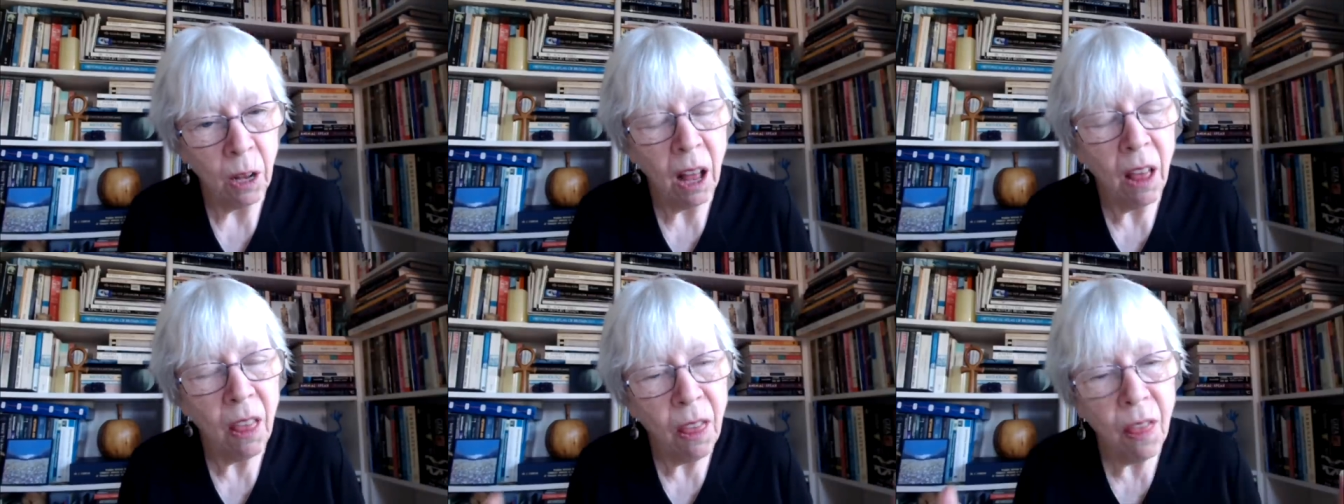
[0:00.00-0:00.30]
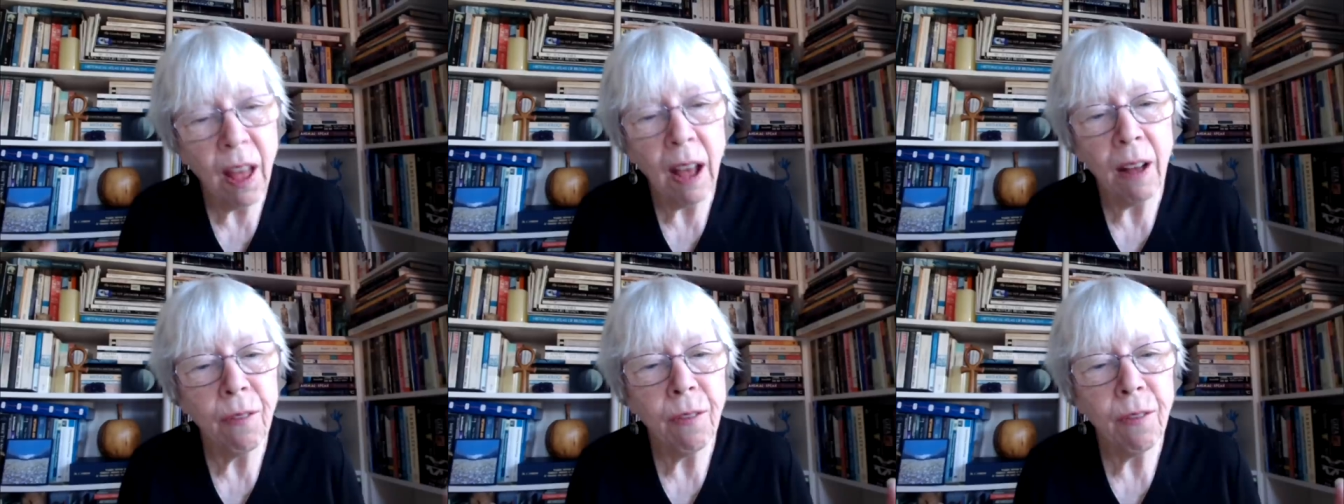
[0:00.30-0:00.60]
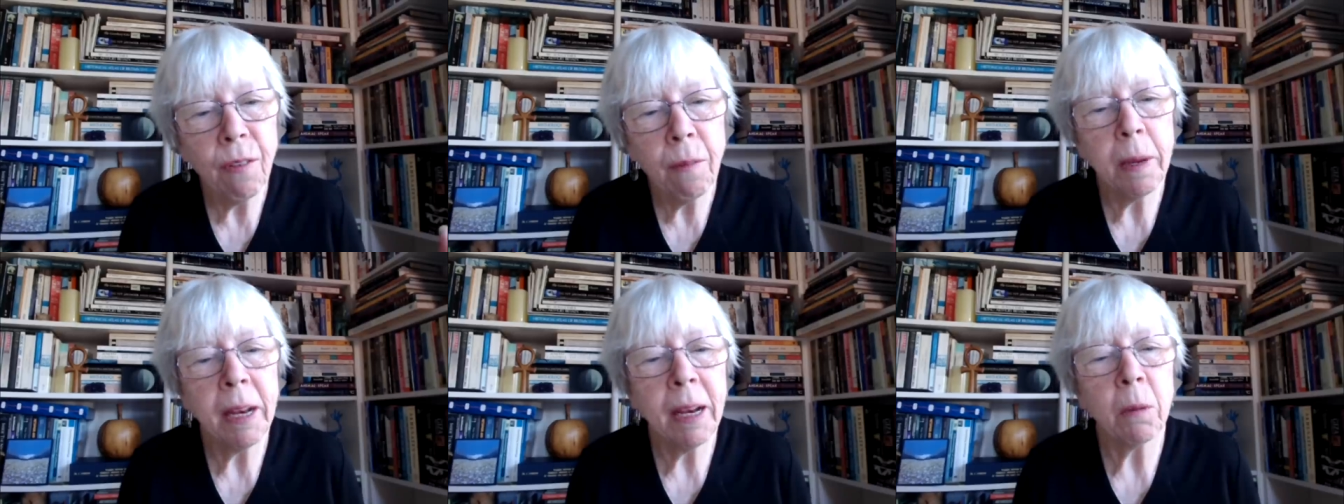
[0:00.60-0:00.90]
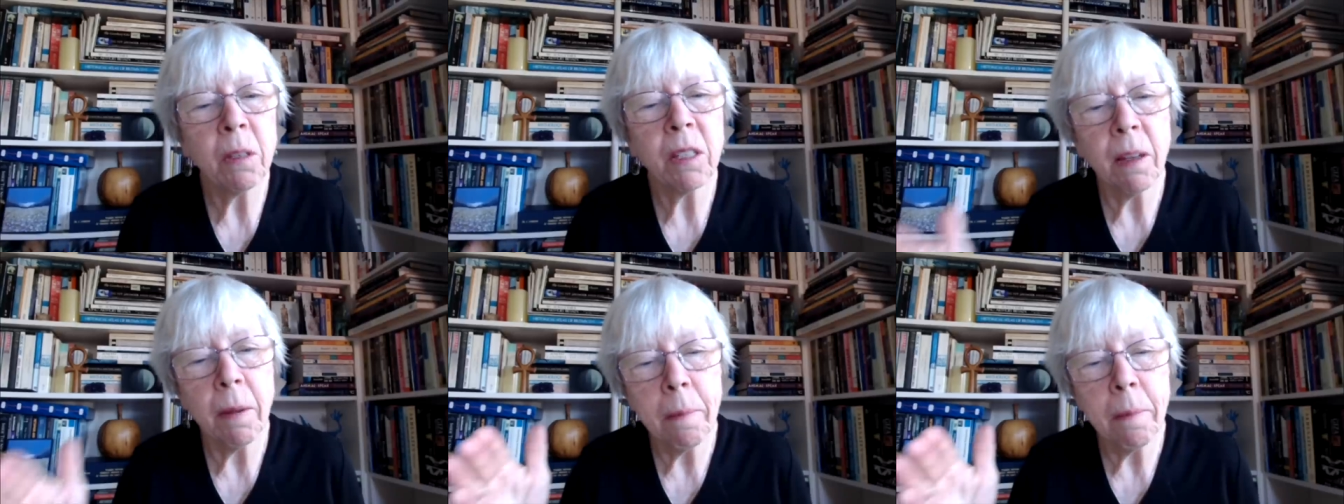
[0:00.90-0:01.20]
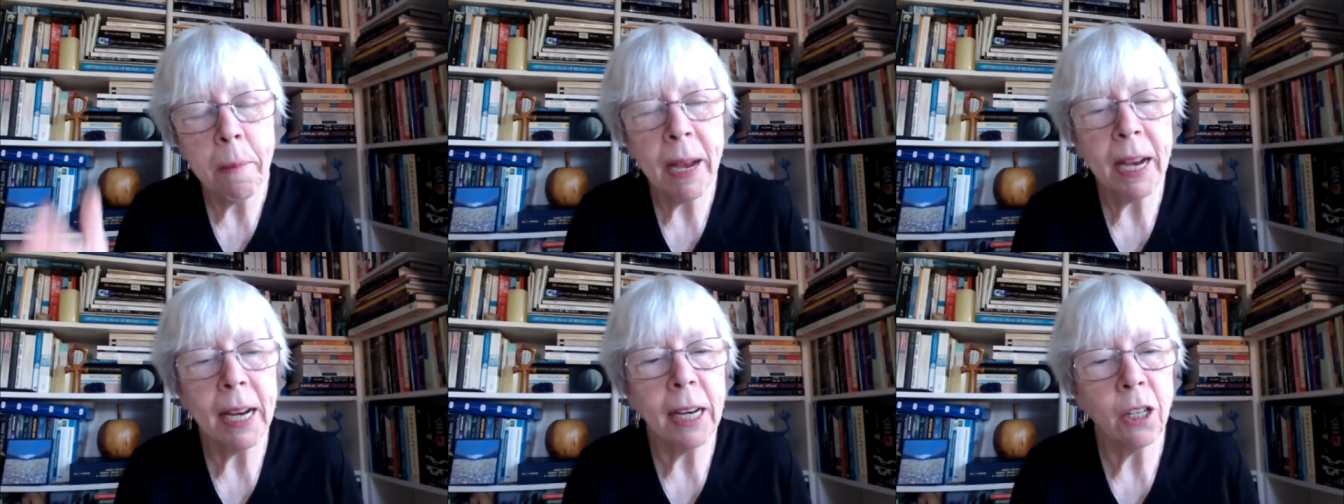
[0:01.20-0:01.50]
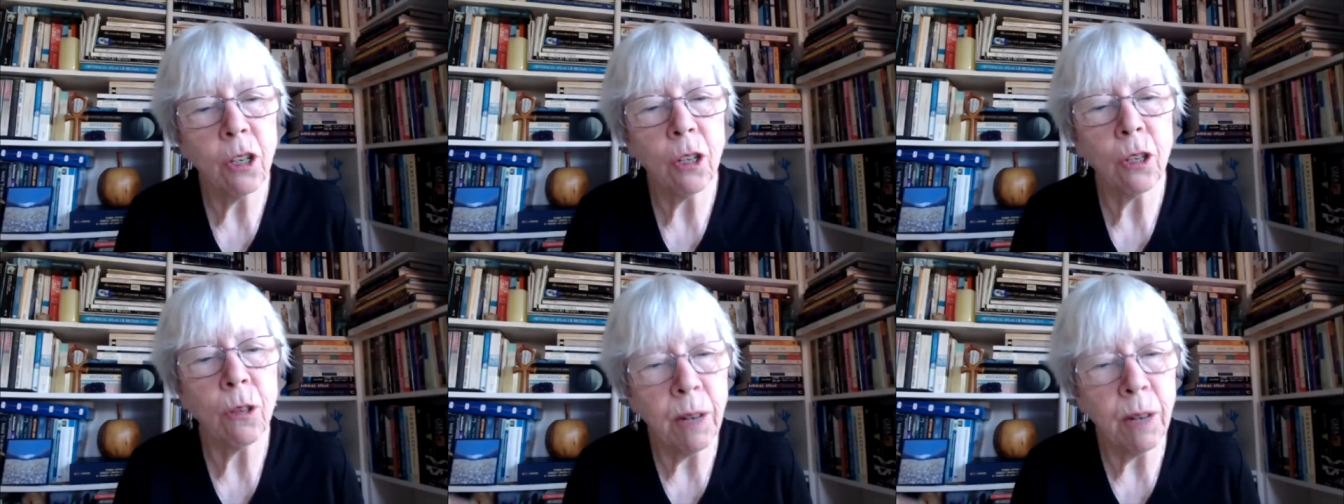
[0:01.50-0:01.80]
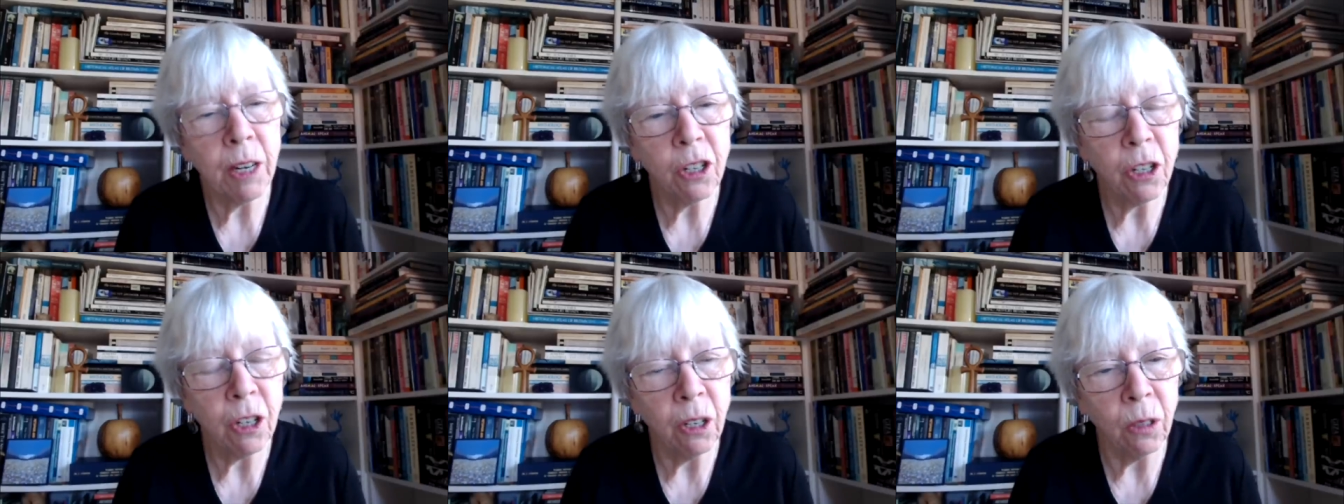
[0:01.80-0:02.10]
And that for me was a major
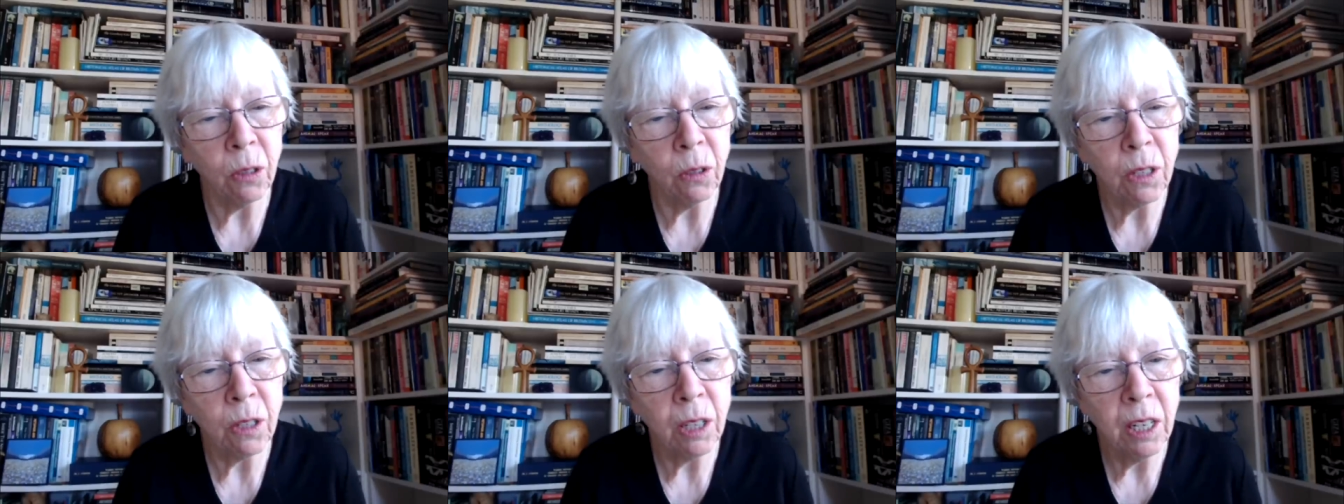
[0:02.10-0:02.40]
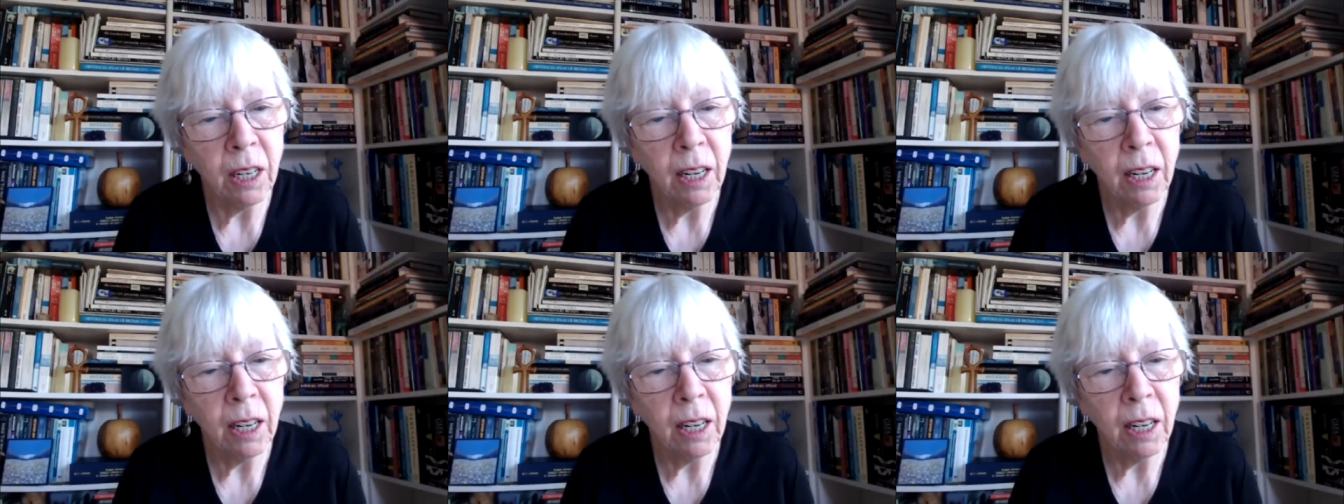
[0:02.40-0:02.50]
threshold